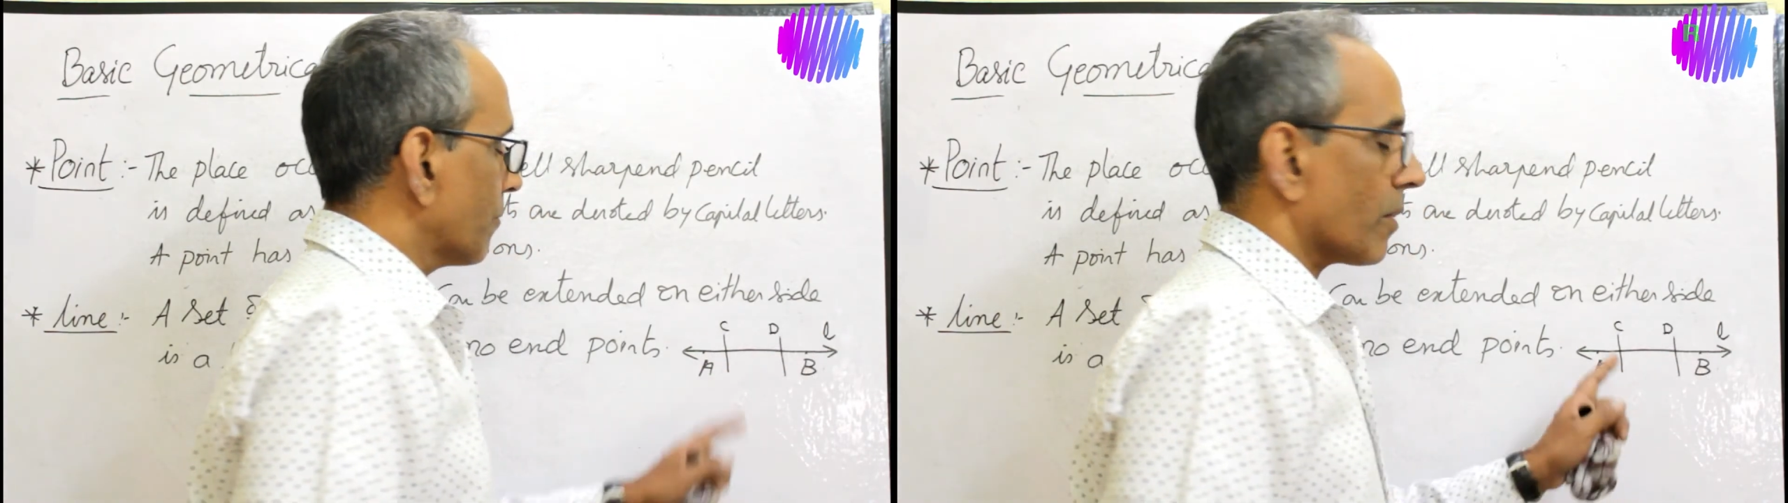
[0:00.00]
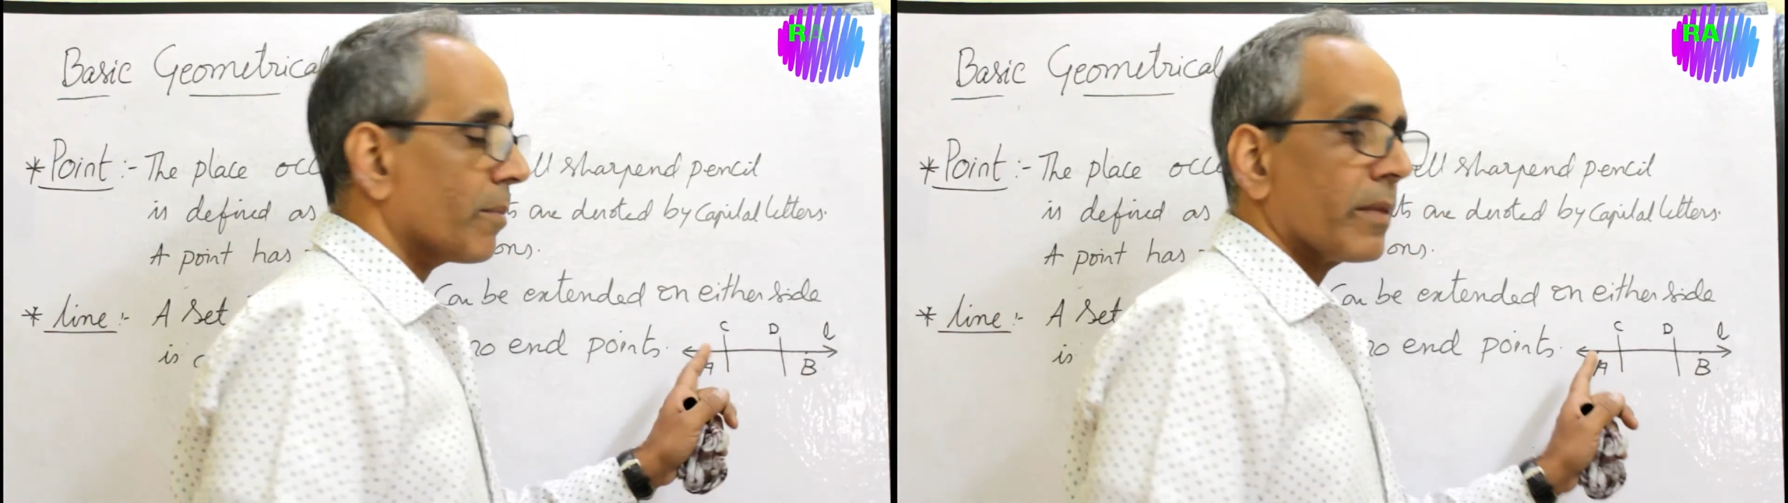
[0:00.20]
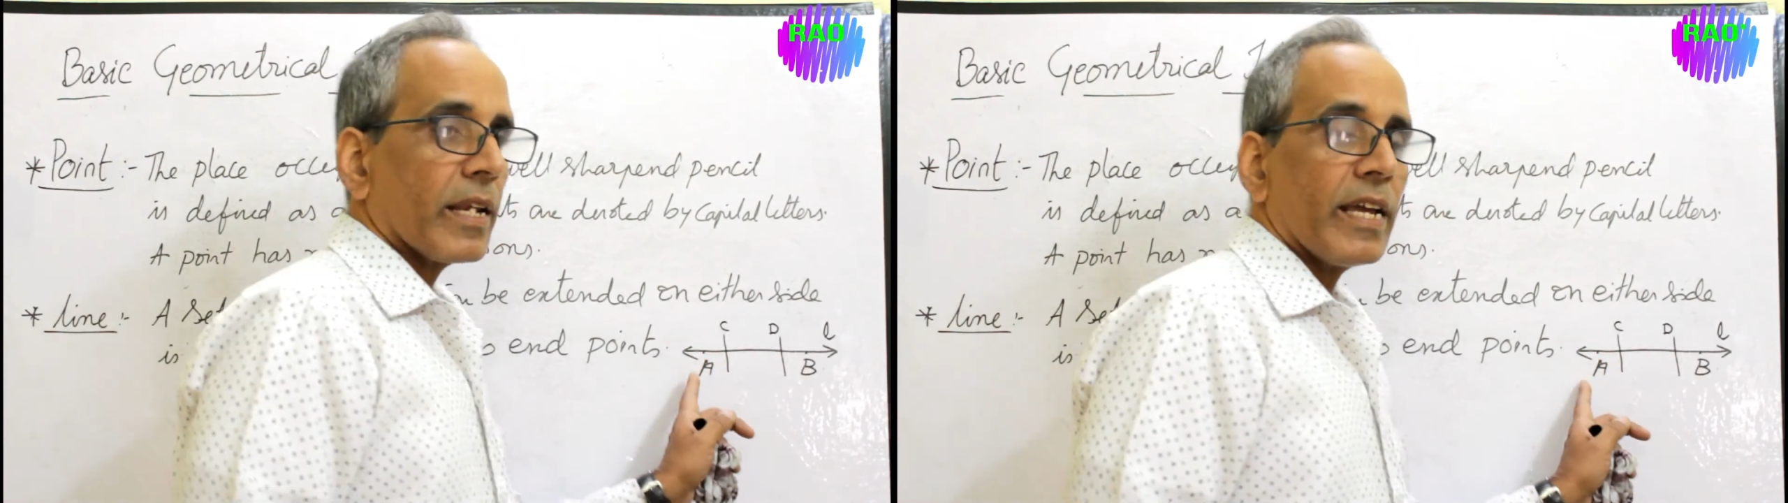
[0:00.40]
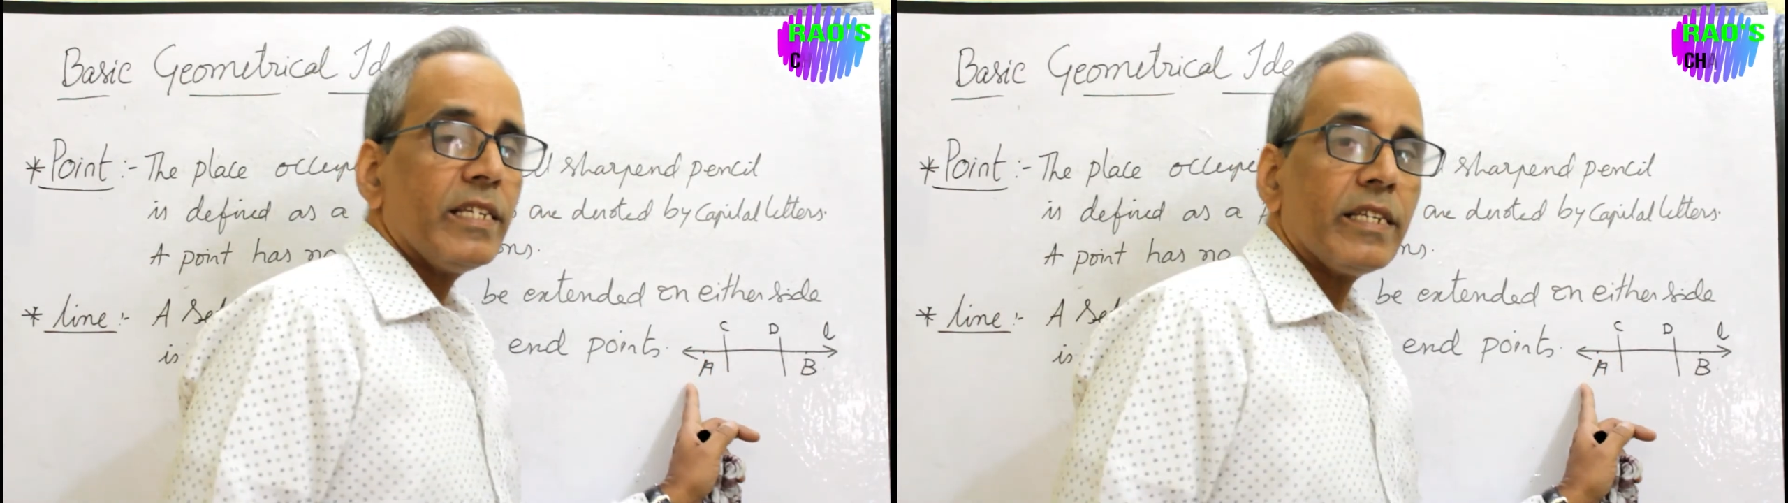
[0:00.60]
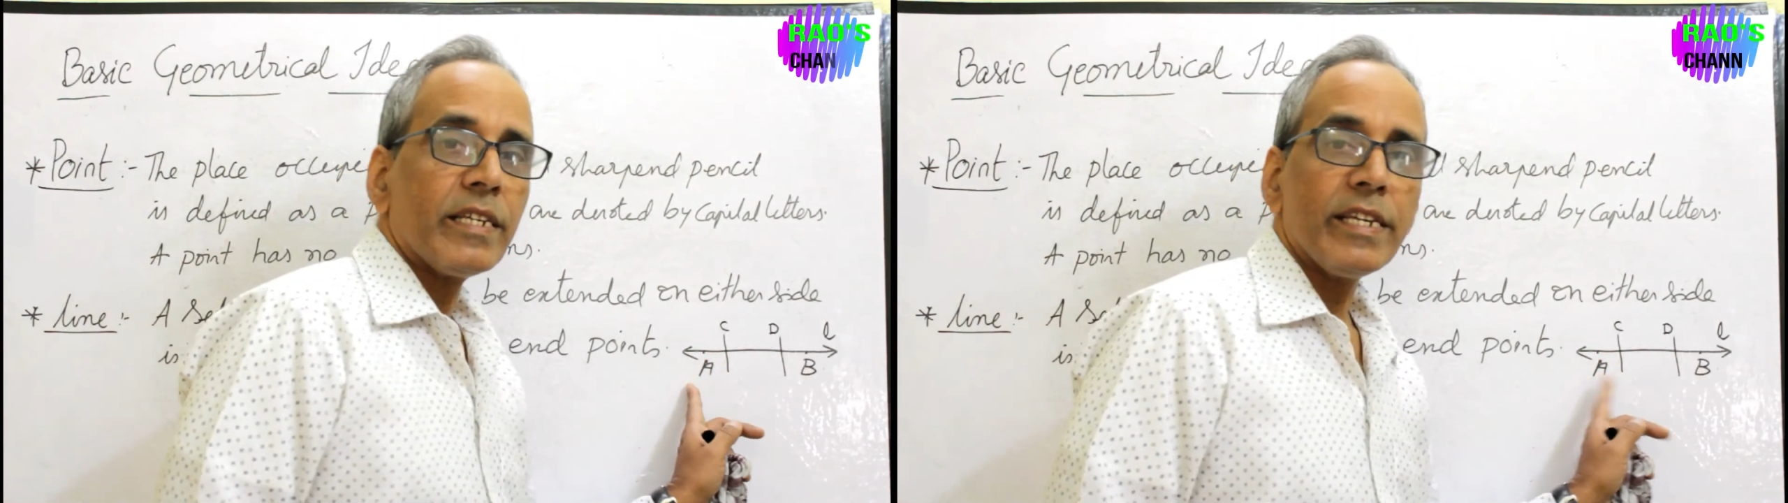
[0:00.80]
From the
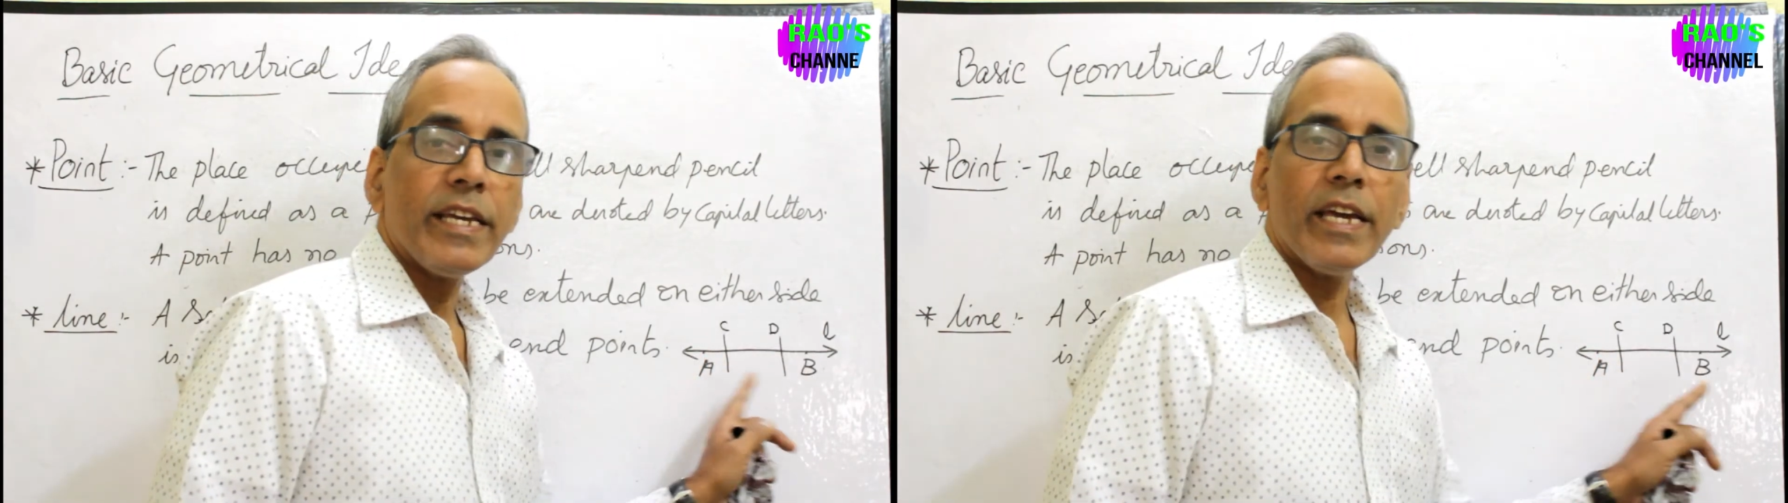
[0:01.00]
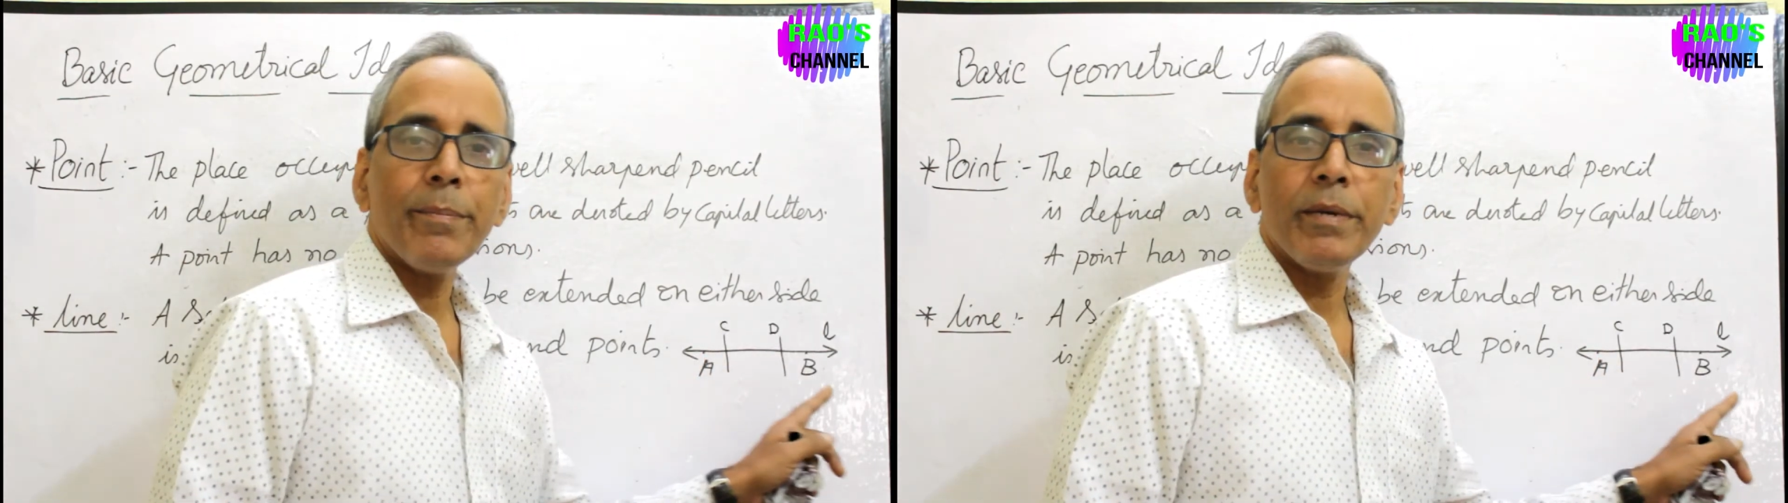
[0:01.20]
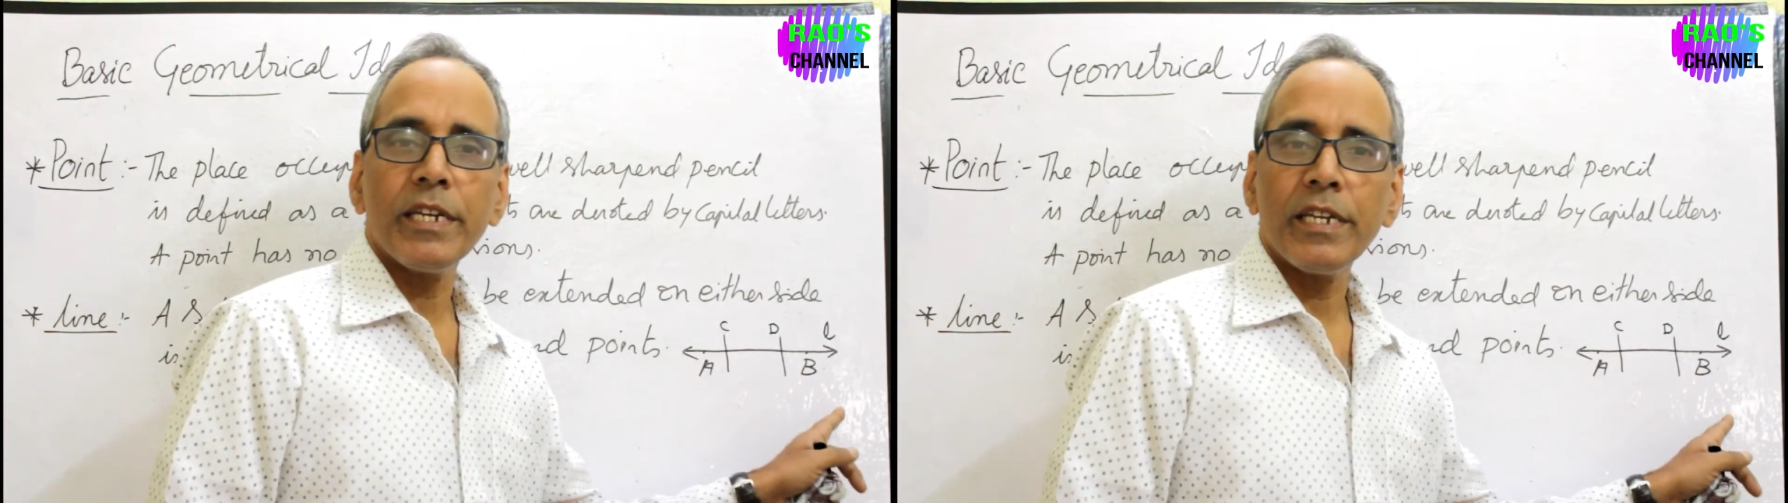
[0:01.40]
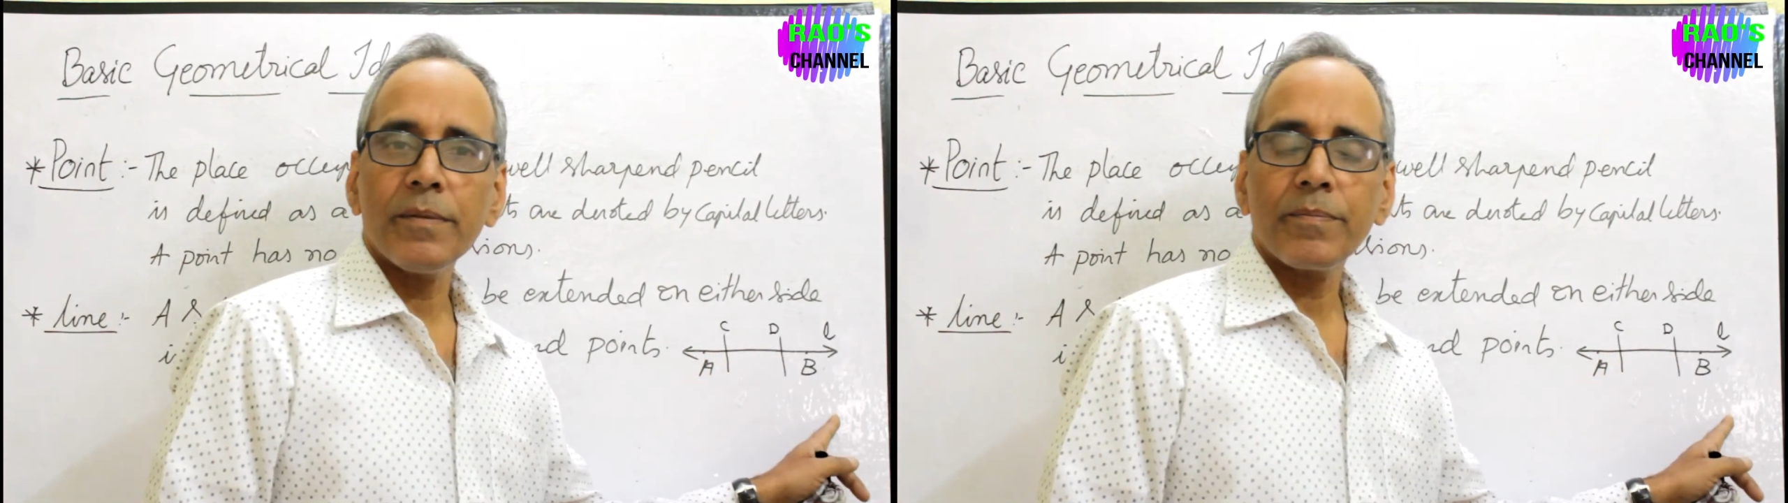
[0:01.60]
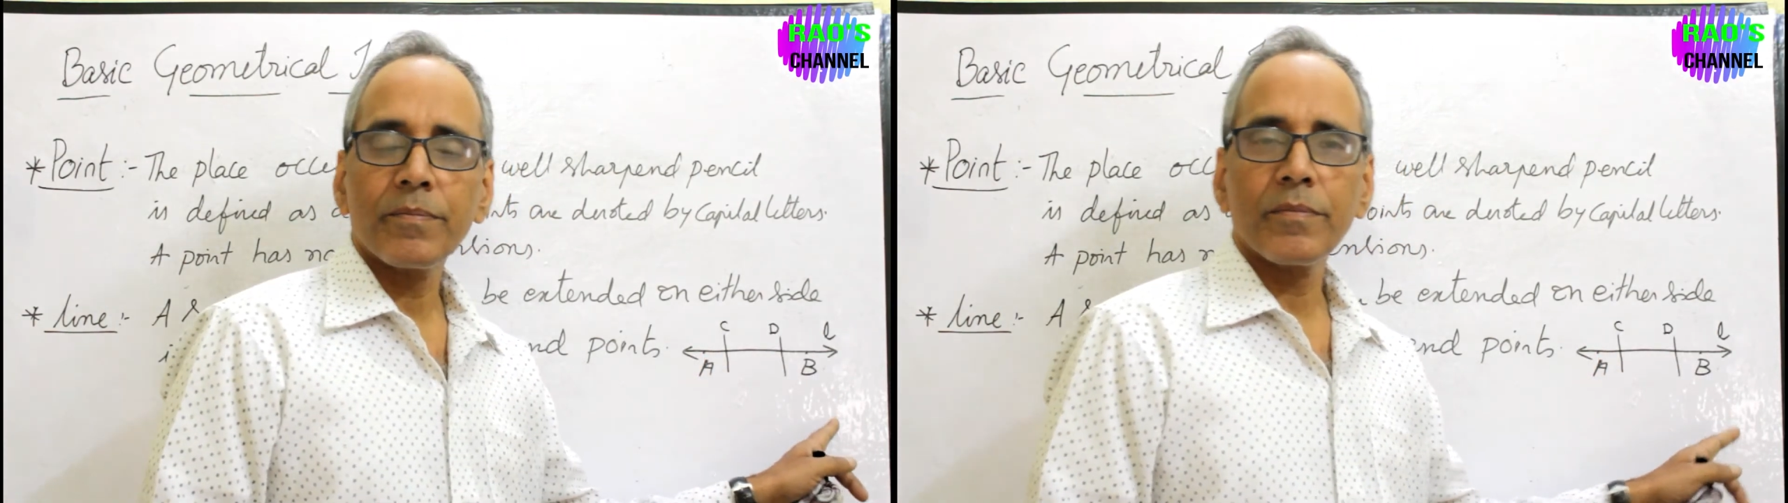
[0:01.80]
line
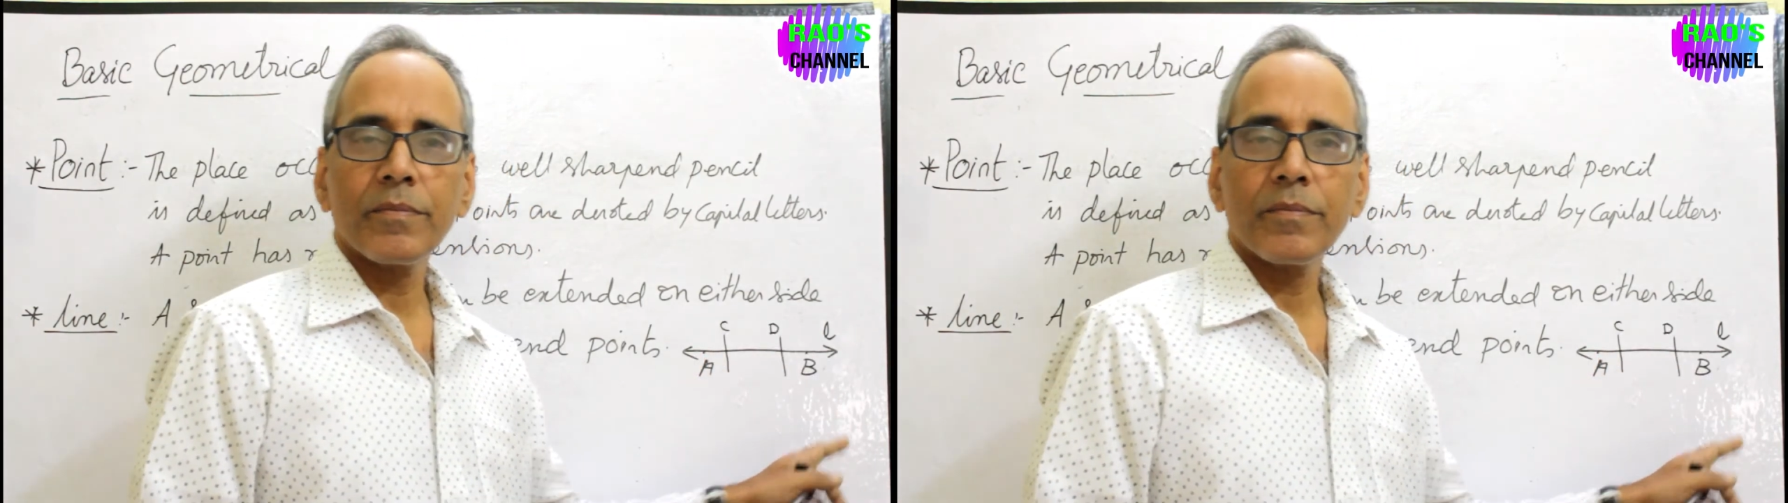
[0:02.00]
AB,